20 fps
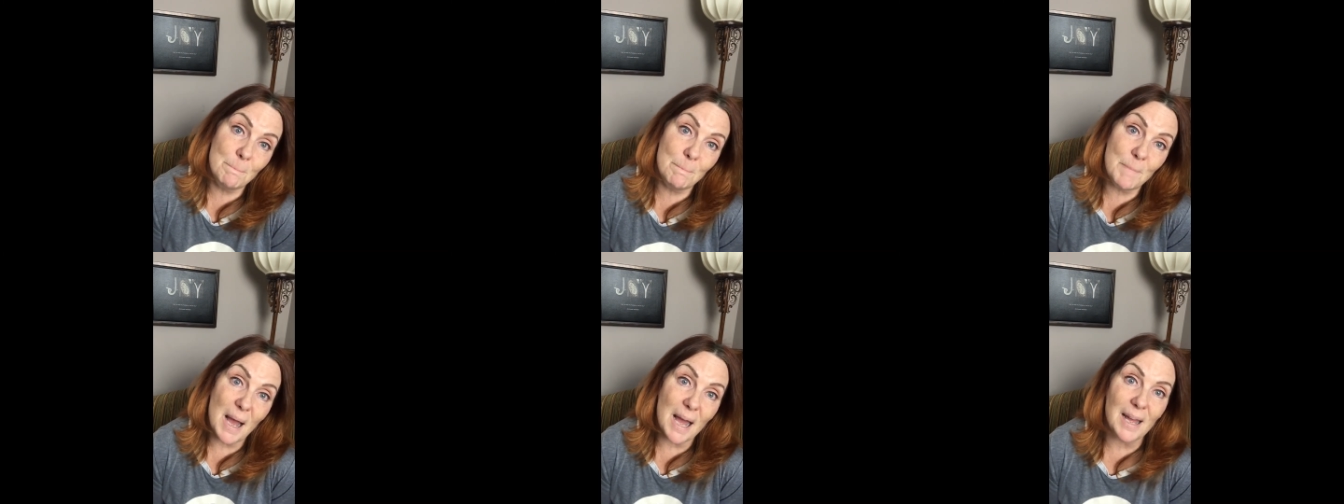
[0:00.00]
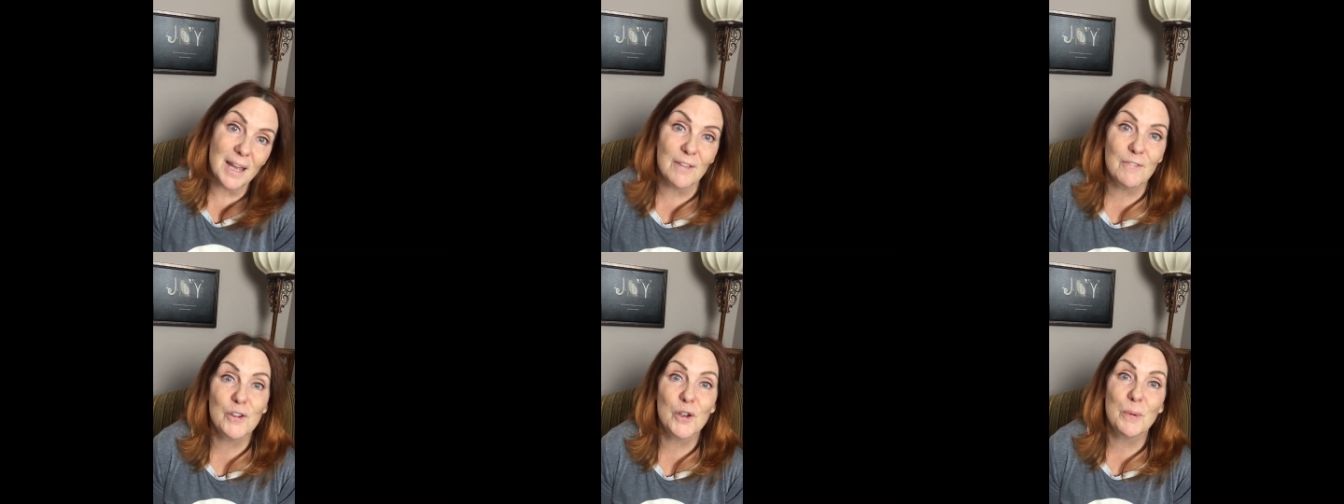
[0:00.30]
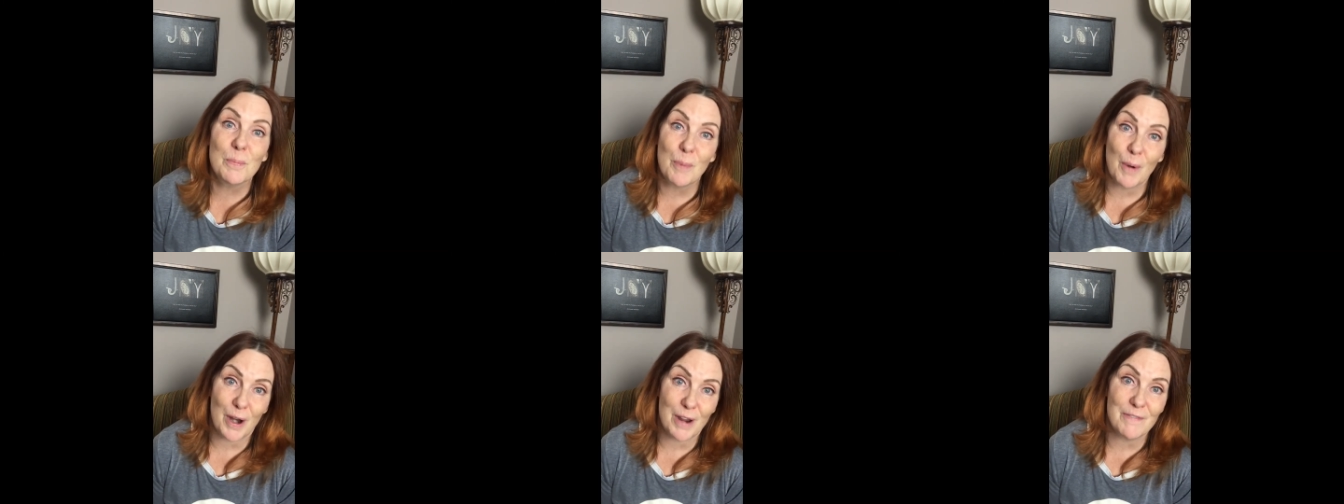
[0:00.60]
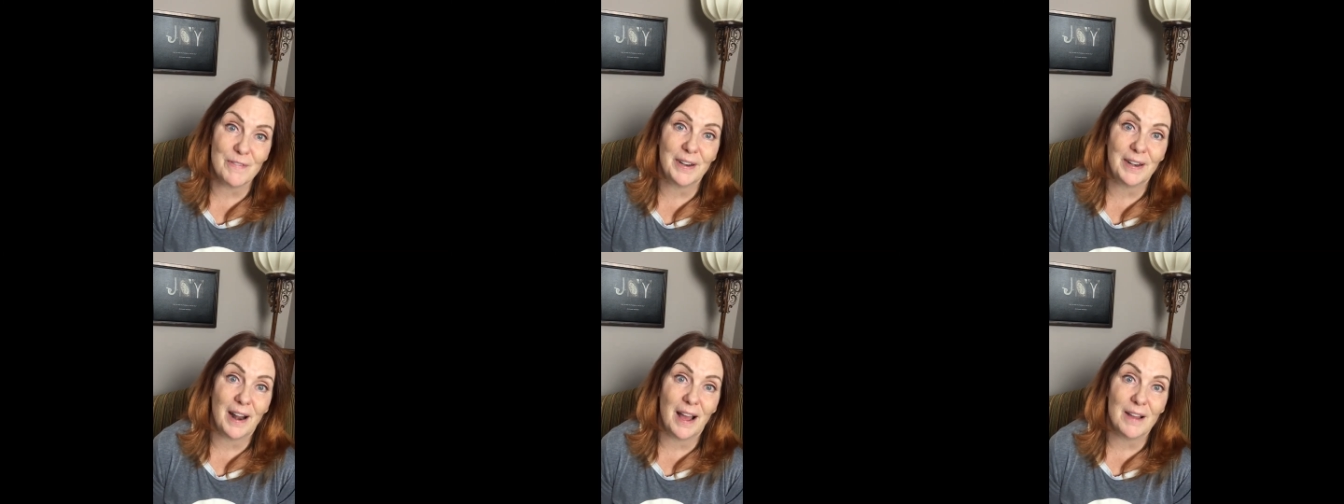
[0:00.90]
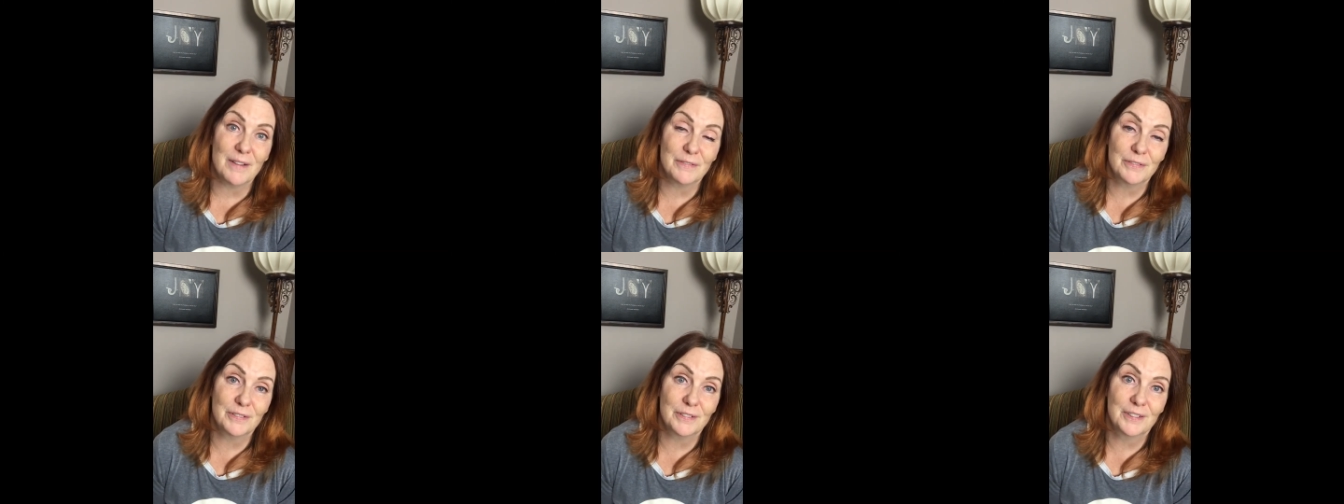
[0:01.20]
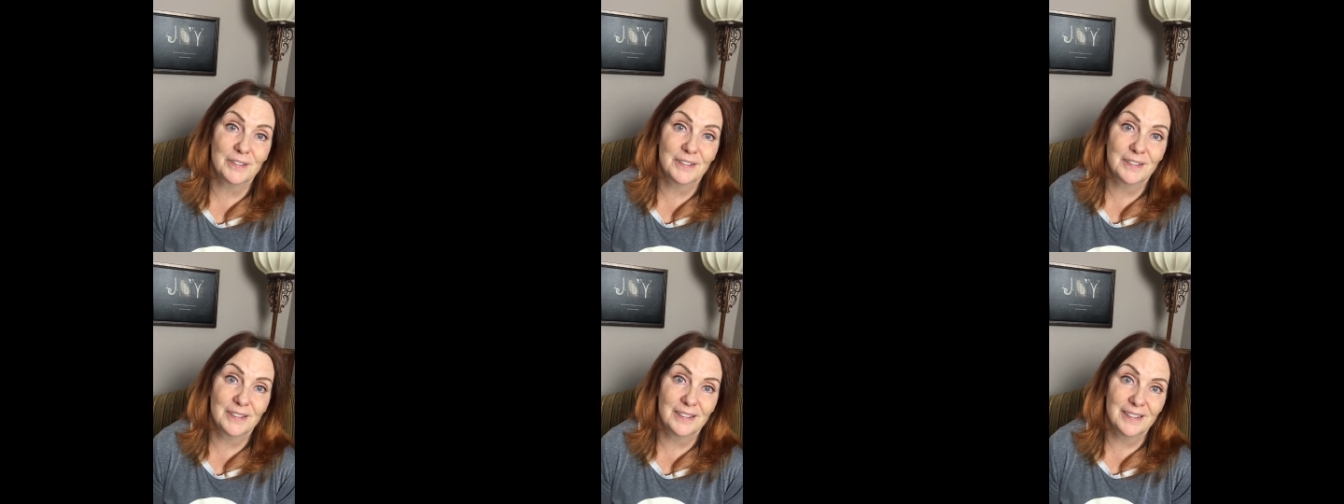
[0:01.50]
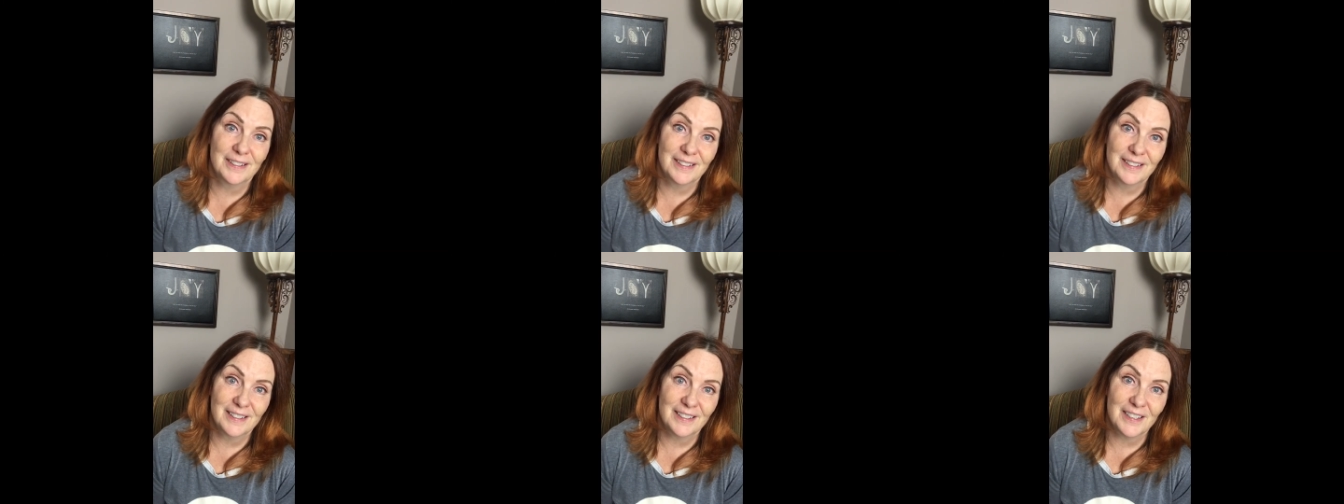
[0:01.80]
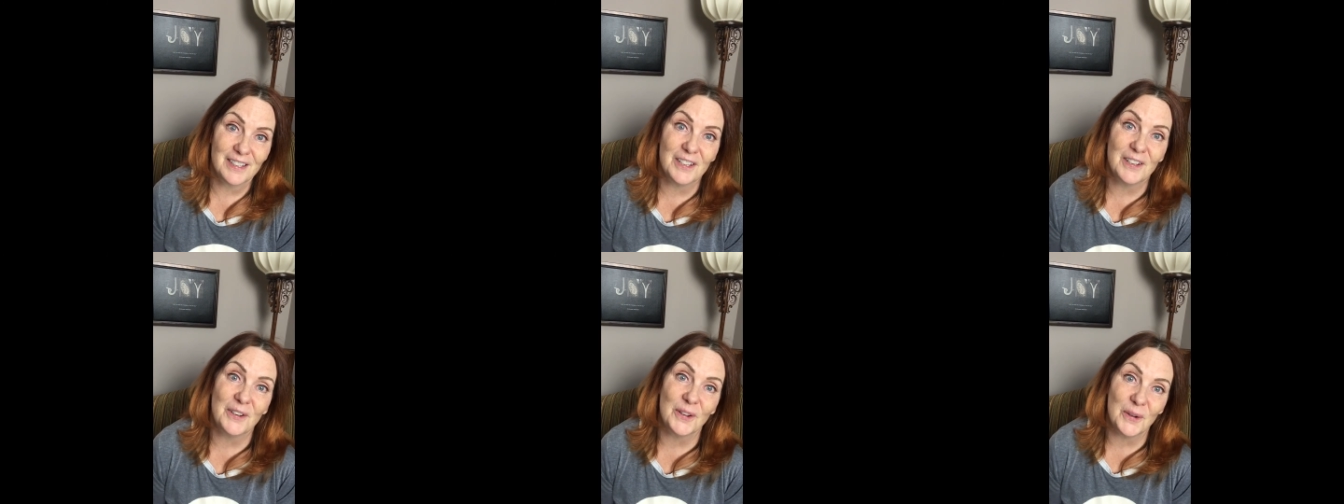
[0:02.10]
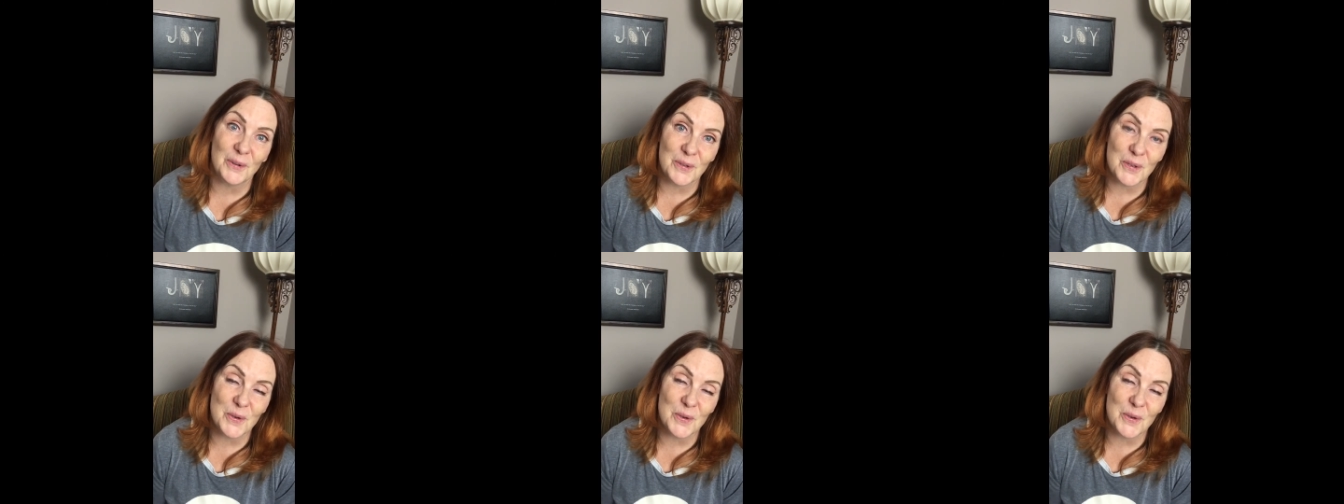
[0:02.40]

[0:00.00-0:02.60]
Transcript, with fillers: But if you're brave enough, you know,